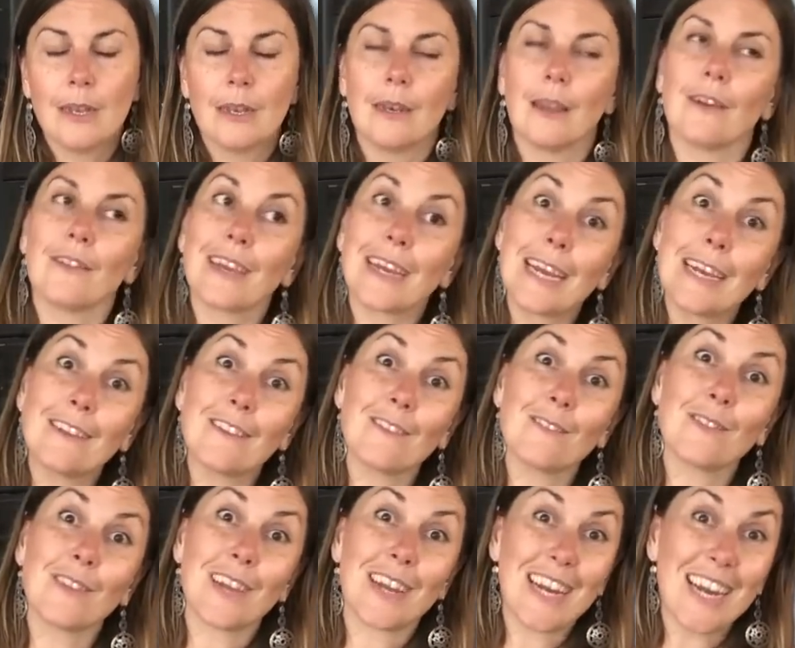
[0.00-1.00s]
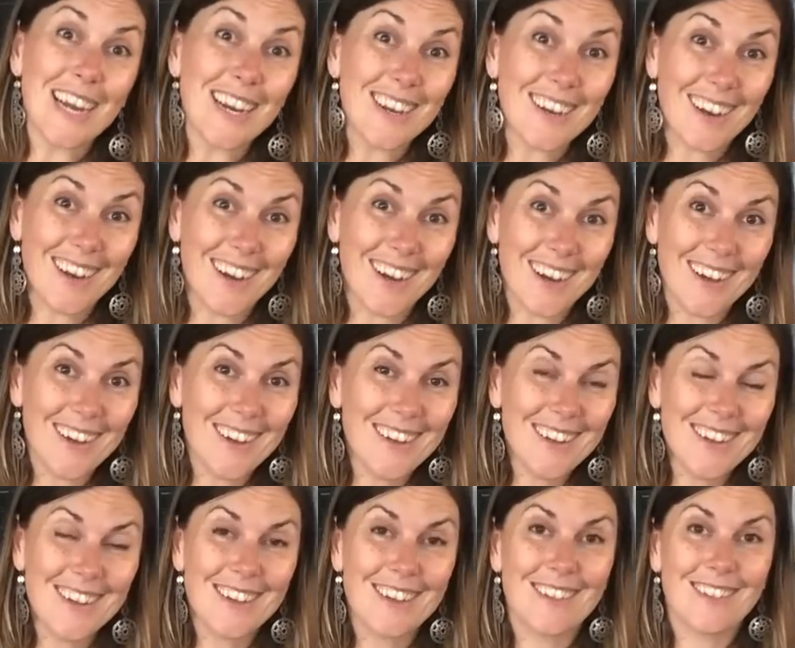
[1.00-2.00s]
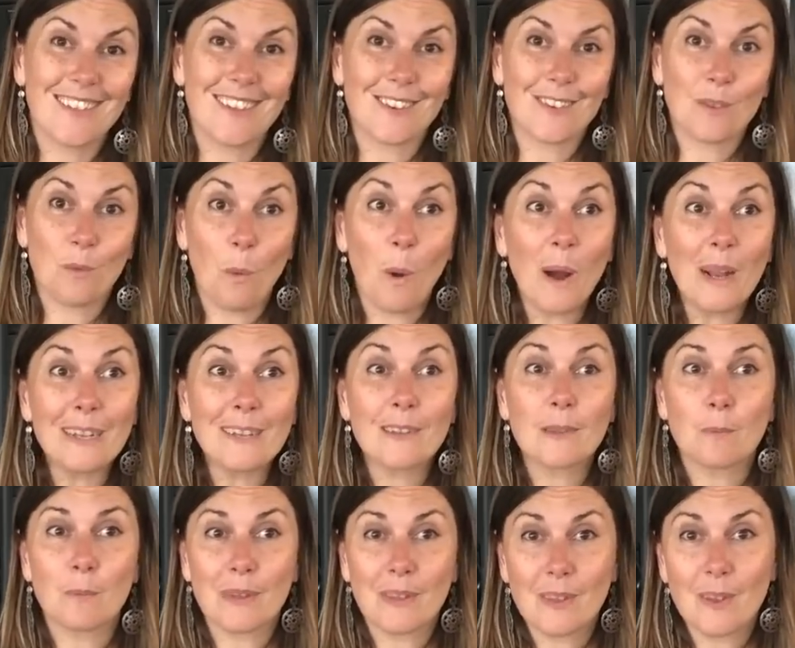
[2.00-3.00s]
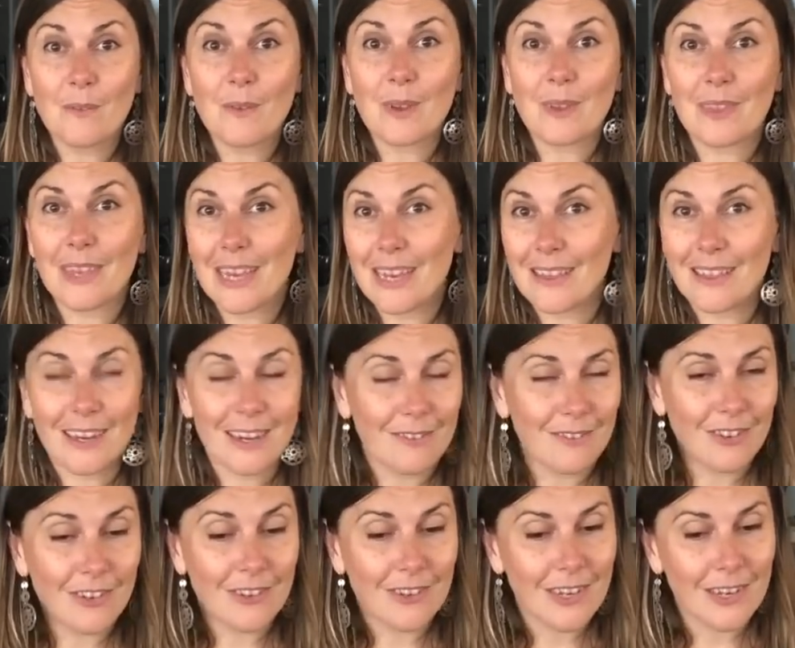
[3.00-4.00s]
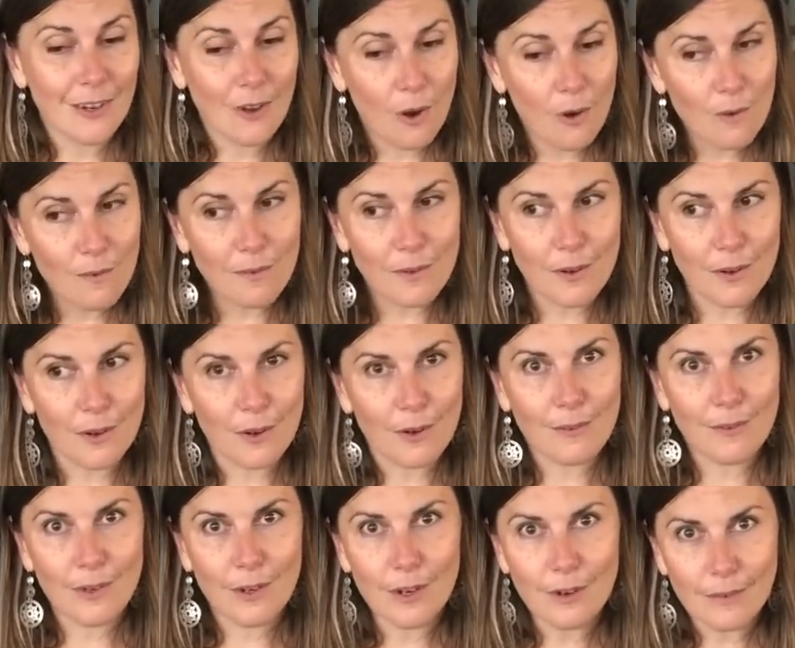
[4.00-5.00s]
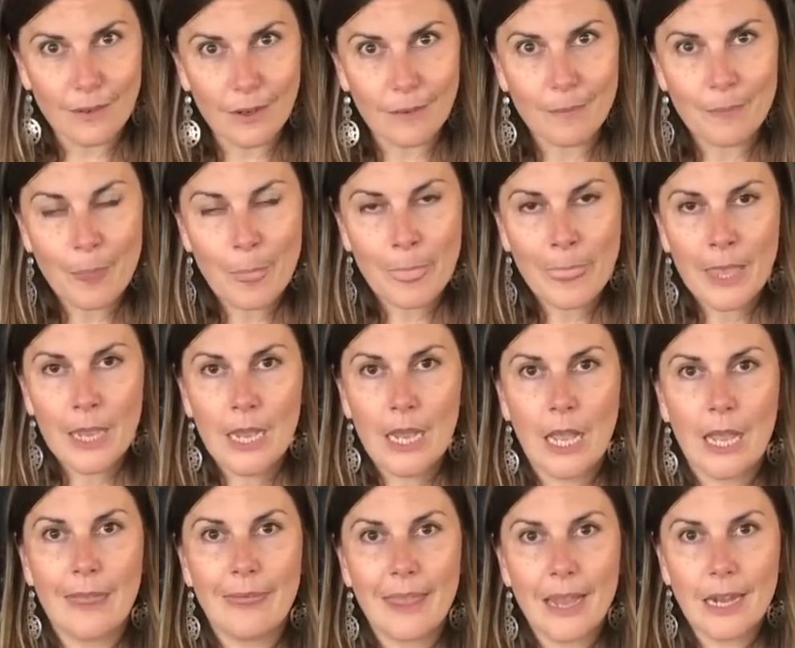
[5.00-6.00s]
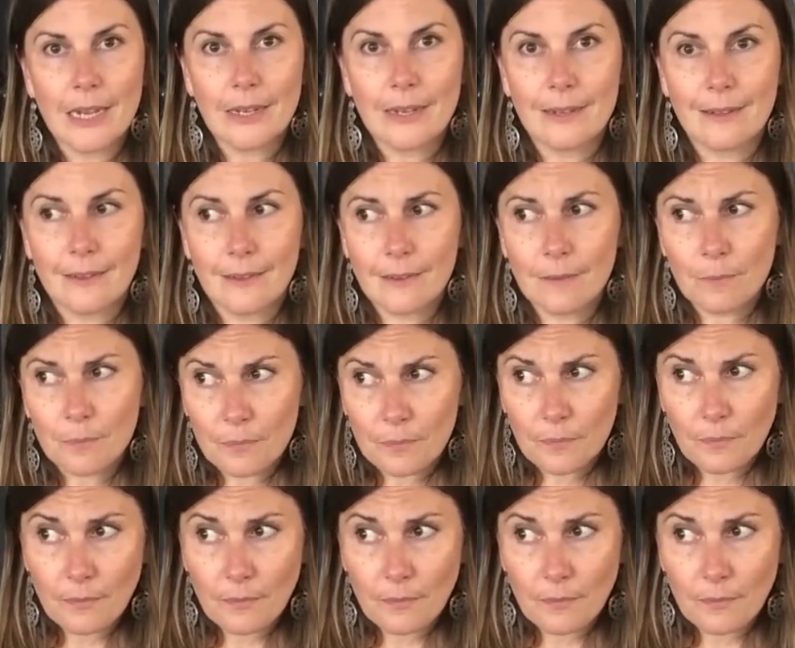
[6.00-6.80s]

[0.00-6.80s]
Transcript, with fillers: Now, in the case of sciatica, there's one specific thing that I've just seen over and over and over, and that is